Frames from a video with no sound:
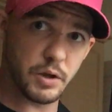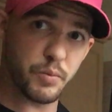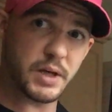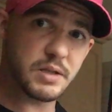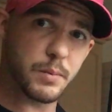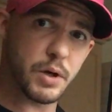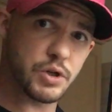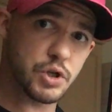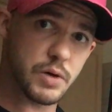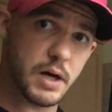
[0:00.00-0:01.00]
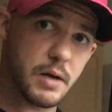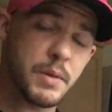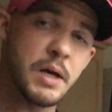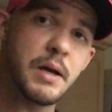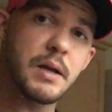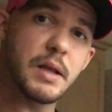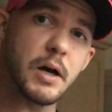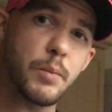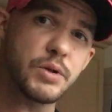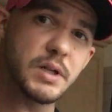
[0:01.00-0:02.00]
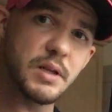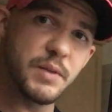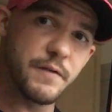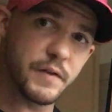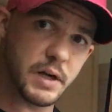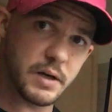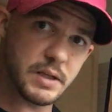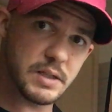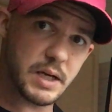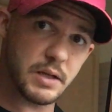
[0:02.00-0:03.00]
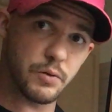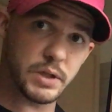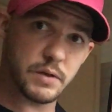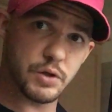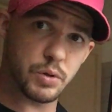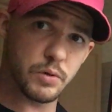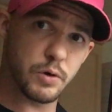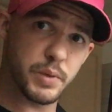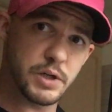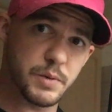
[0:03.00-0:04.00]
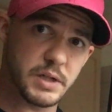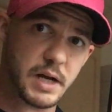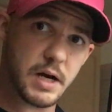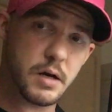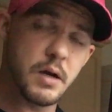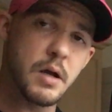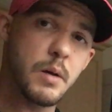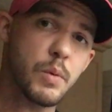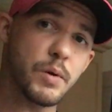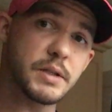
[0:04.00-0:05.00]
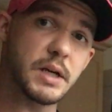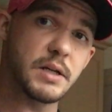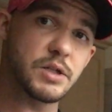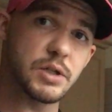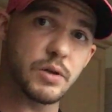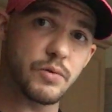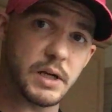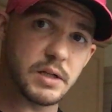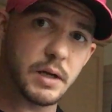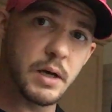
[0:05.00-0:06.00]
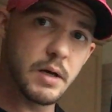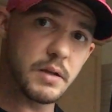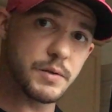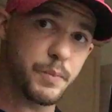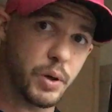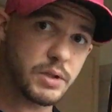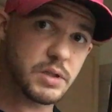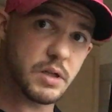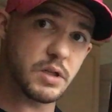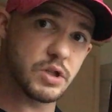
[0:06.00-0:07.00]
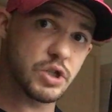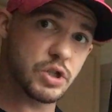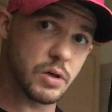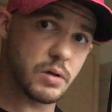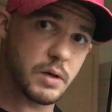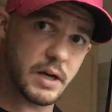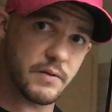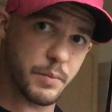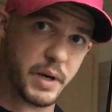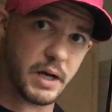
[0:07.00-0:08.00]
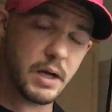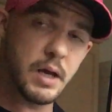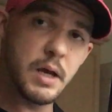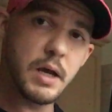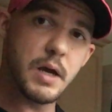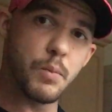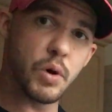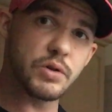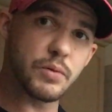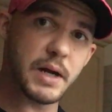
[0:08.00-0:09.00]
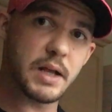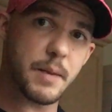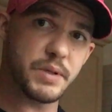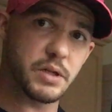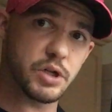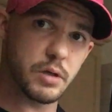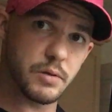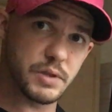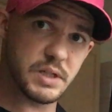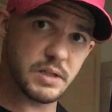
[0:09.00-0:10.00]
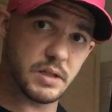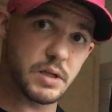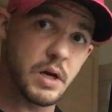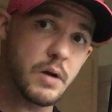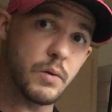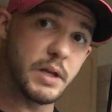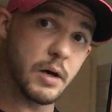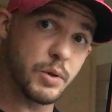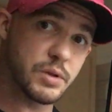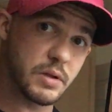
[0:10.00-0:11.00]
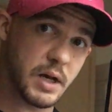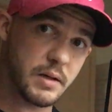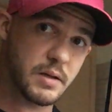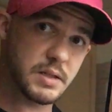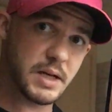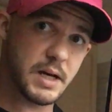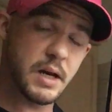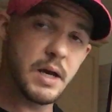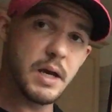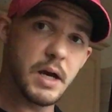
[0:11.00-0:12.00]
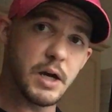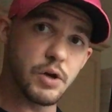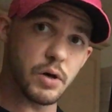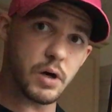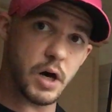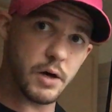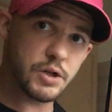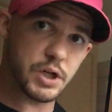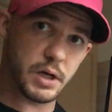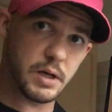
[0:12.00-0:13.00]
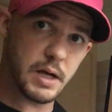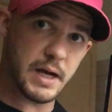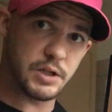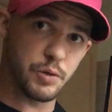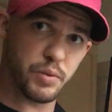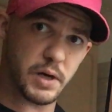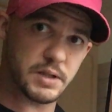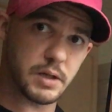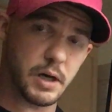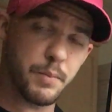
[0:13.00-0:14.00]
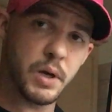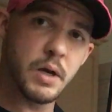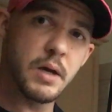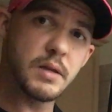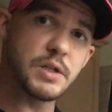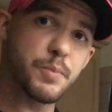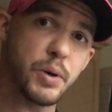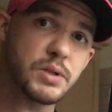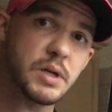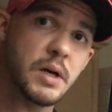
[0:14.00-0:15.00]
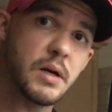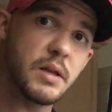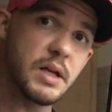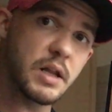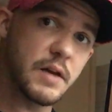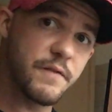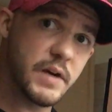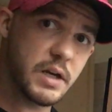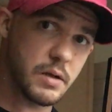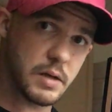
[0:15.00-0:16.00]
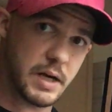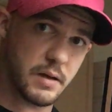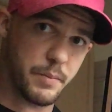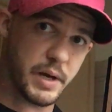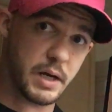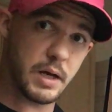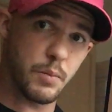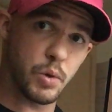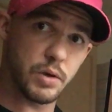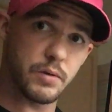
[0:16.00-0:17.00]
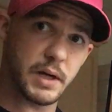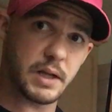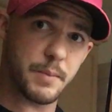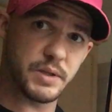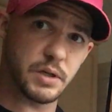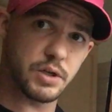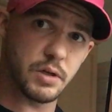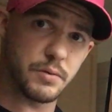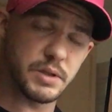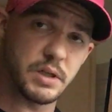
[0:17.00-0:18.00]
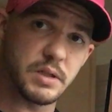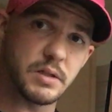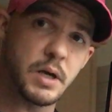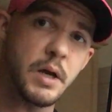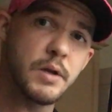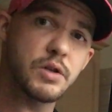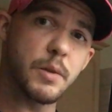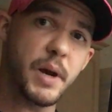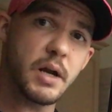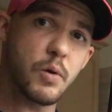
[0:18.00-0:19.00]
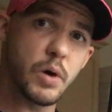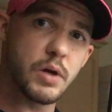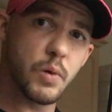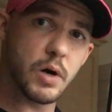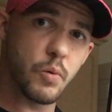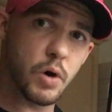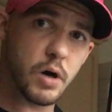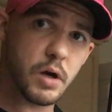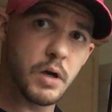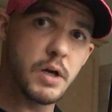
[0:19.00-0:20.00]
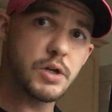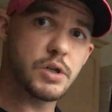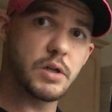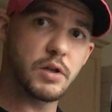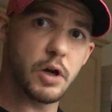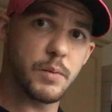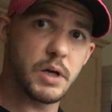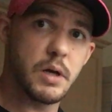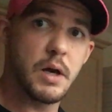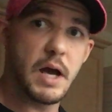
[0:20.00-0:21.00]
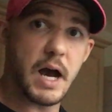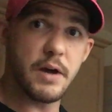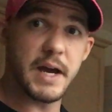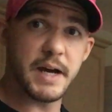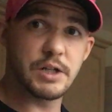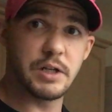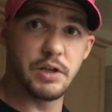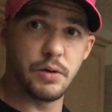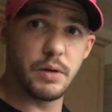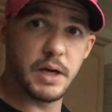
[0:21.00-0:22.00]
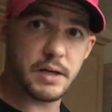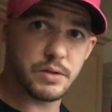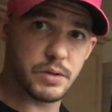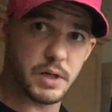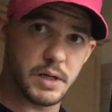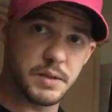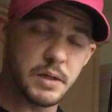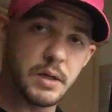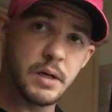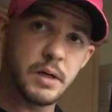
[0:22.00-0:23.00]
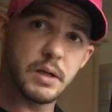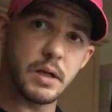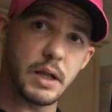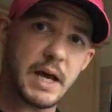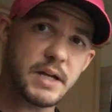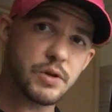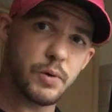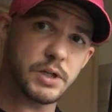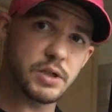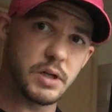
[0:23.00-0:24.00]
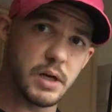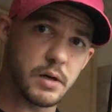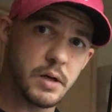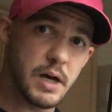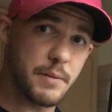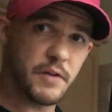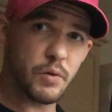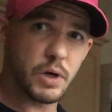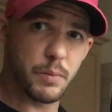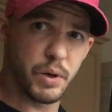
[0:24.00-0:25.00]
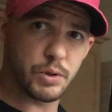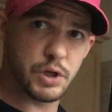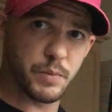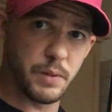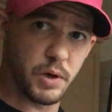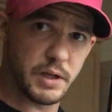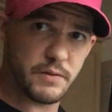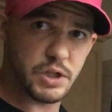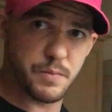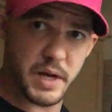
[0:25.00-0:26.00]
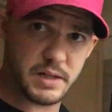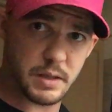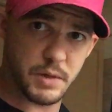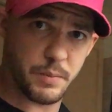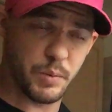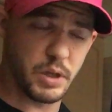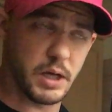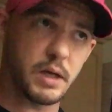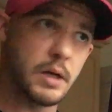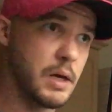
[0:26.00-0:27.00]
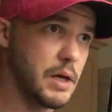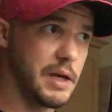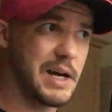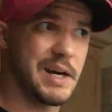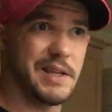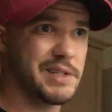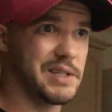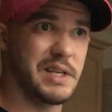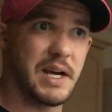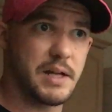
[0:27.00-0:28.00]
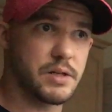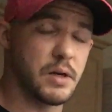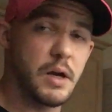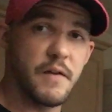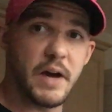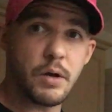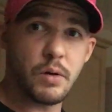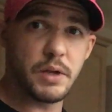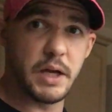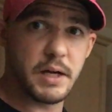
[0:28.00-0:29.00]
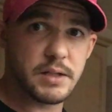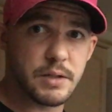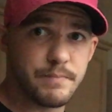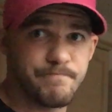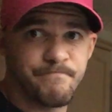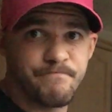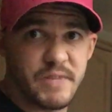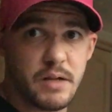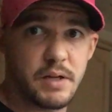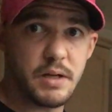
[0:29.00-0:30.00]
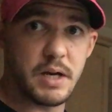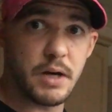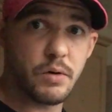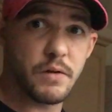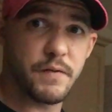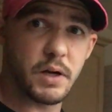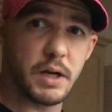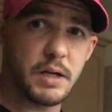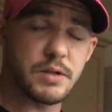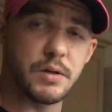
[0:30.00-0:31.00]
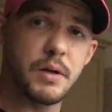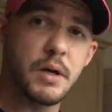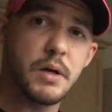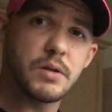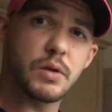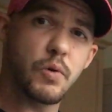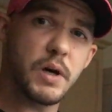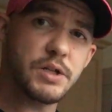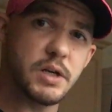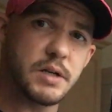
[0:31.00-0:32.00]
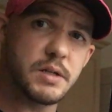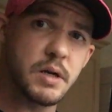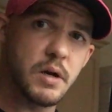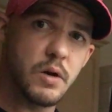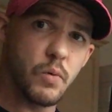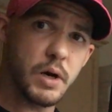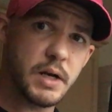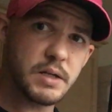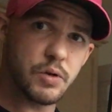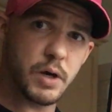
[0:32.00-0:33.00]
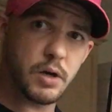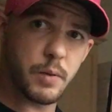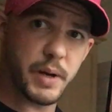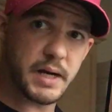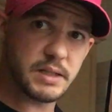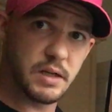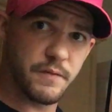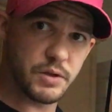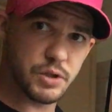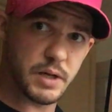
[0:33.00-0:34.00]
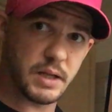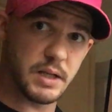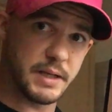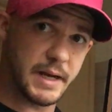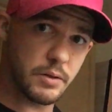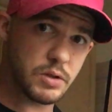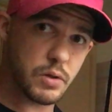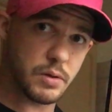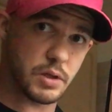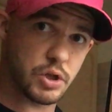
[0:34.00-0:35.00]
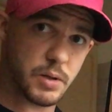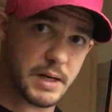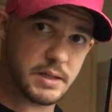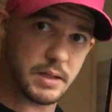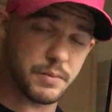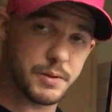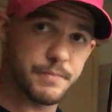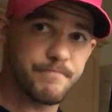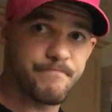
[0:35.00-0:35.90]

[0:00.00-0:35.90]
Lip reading: To press the bar straight up, the elbows need to be flared at the side. The risk of shoulder impingement is higher, but once again, it's just a risk. This puts the sternal head of the pec in more direct opposition to the resistance. When the elbows are tucked to the side and you're arching as you press up, this puts the clavicular head of the pec in more direct opposition to the resistance. So depending on where you want to work should determine how you actually do the exercise. Now the last question here, I'm never one to bullshit people. I never just make something up and be like, yeah, this is the answer. If I don't know the answer, I'll tell you, I don't know the fucking answer. So the question is, what has a greater capacity for strength, the delts or the triceps?